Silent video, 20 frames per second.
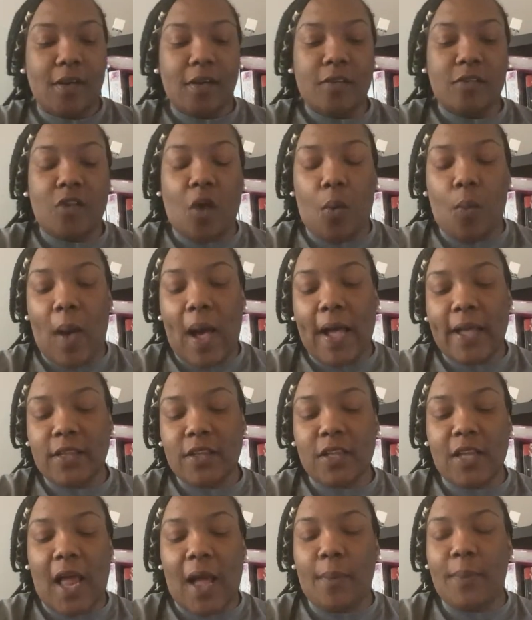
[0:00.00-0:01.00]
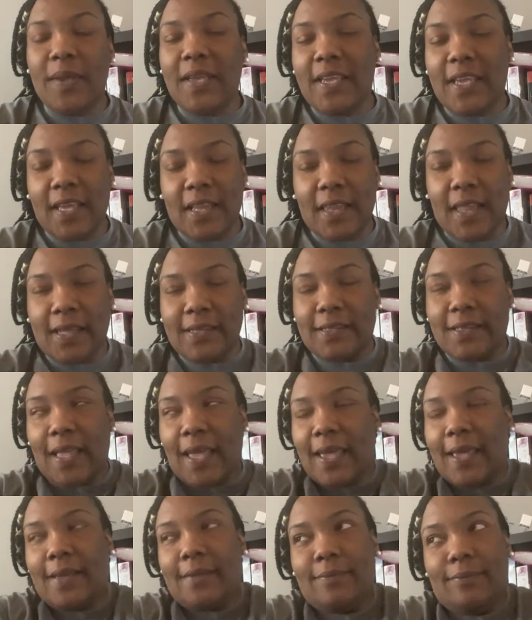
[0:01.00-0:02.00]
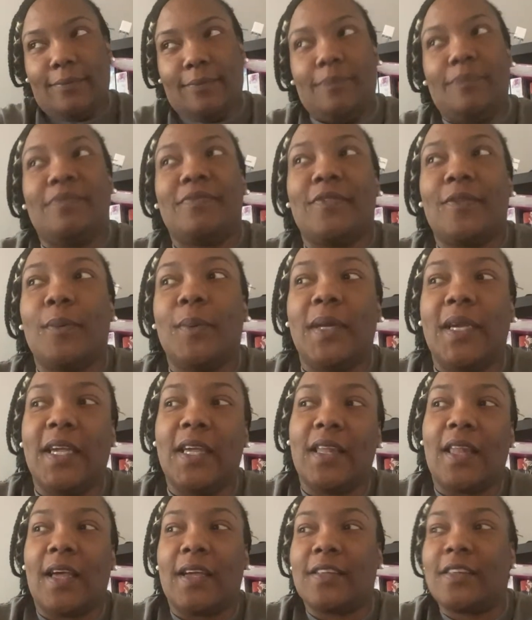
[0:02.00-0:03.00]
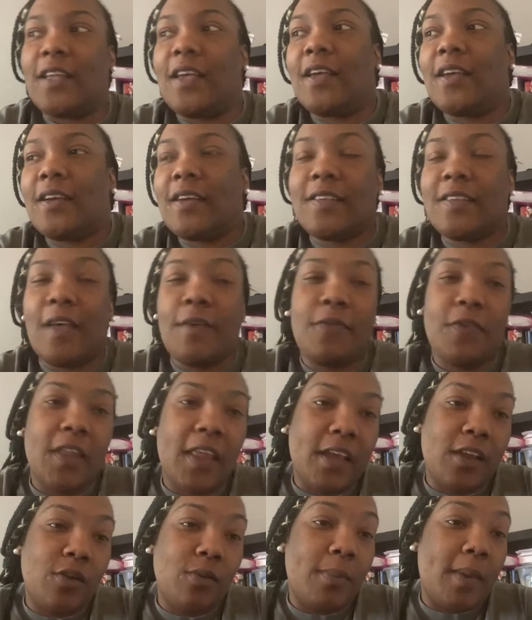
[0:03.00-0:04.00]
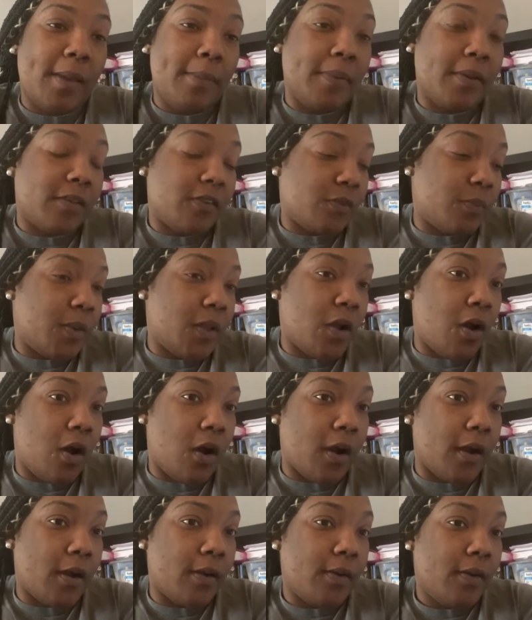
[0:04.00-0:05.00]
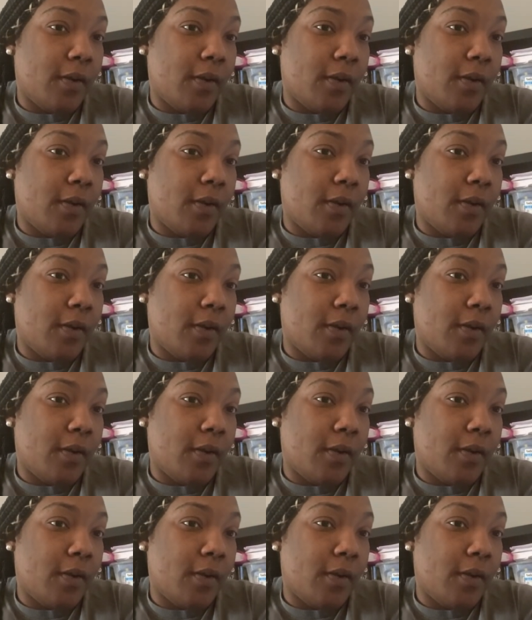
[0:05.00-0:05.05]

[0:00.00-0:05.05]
So why should we get like that? We get like that. Because I feel like you may be a sweetheart.